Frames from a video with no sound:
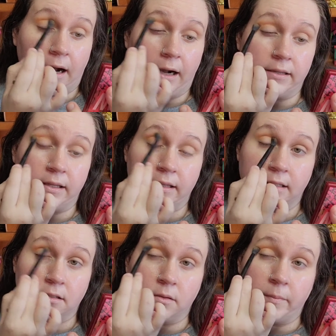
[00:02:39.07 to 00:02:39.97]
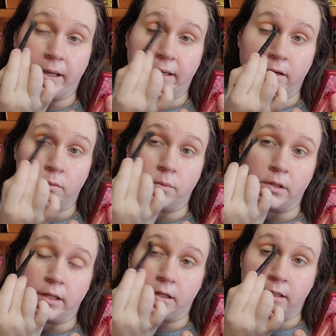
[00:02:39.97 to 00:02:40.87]
I think this will make a
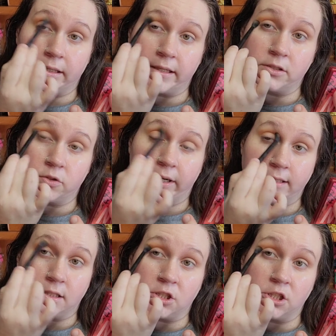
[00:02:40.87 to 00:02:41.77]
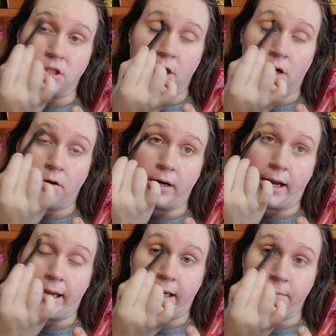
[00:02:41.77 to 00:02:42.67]
really good like transition tone.
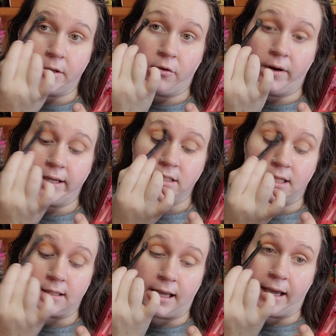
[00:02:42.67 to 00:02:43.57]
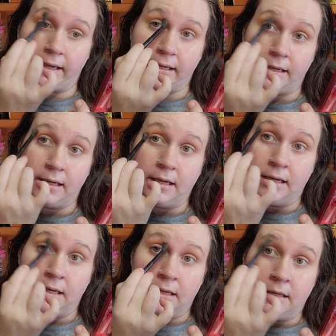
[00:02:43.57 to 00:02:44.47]
I am going to like
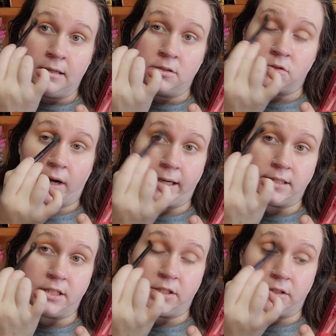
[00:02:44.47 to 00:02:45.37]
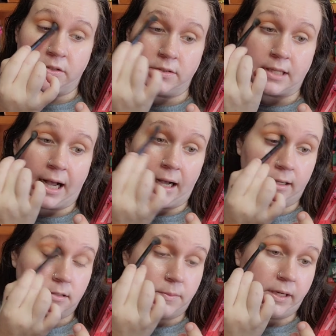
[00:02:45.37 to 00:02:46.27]
try to use
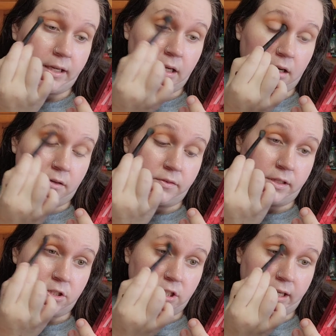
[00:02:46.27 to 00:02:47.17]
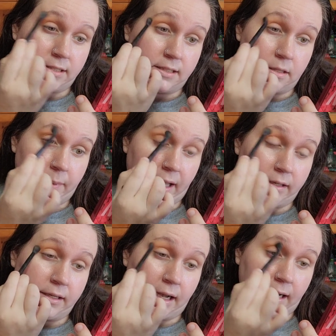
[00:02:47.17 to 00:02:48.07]
as many of the shades in the
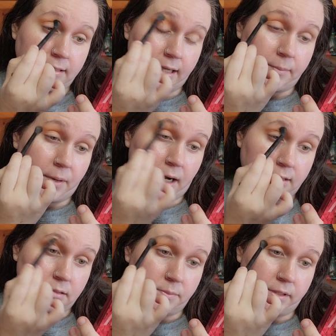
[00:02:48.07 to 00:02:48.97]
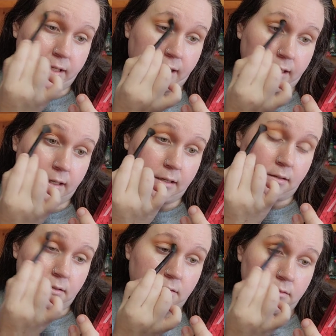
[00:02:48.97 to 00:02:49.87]
palette as I possibly
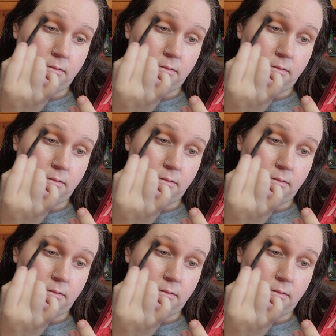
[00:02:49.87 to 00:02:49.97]
can.